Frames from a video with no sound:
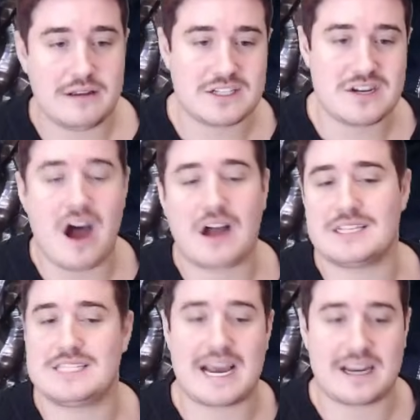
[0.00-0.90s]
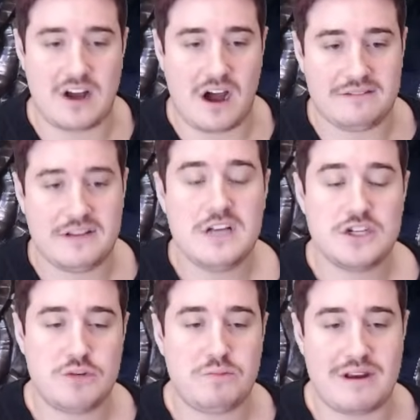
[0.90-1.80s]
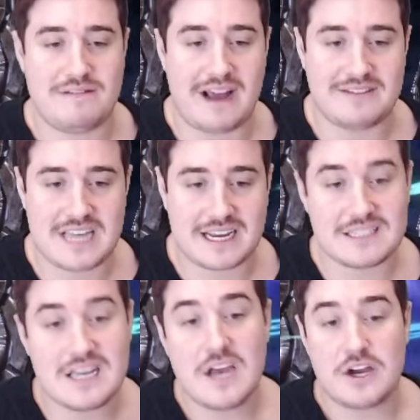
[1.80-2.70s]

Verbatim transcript: let's knock a second off, 2.5 seconds.